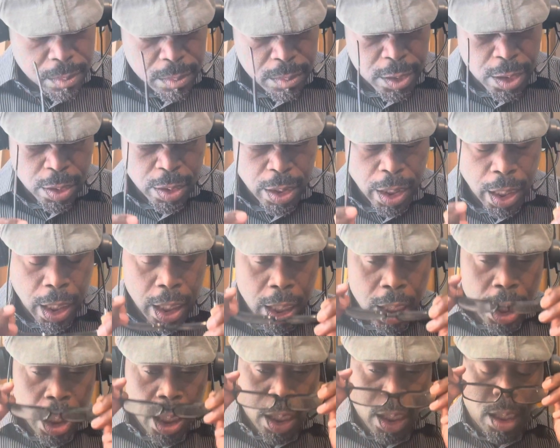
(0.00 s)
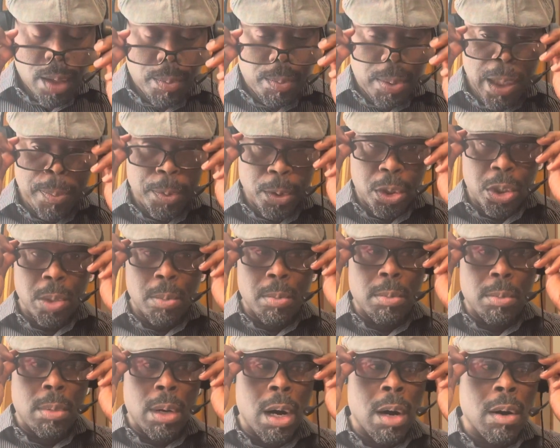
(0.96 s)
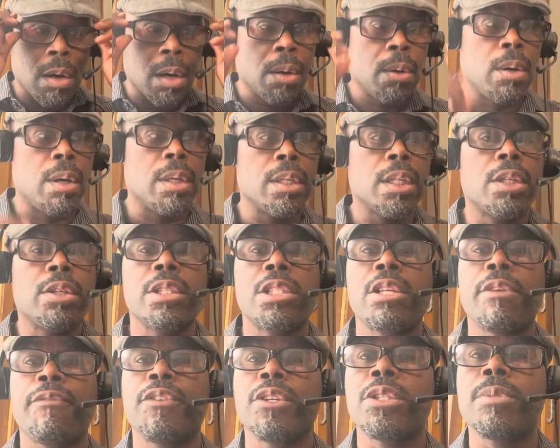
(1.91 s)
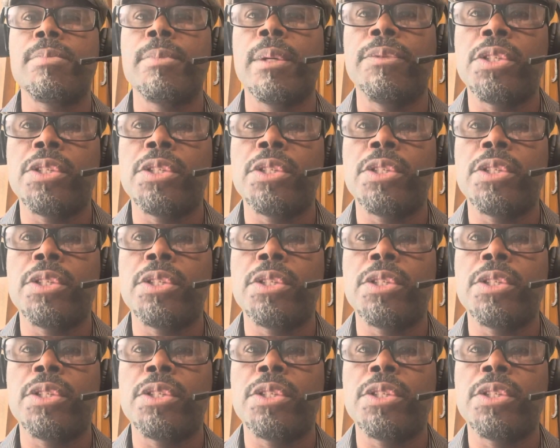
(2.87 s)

okay. People, tomorrow on the Christopher Smith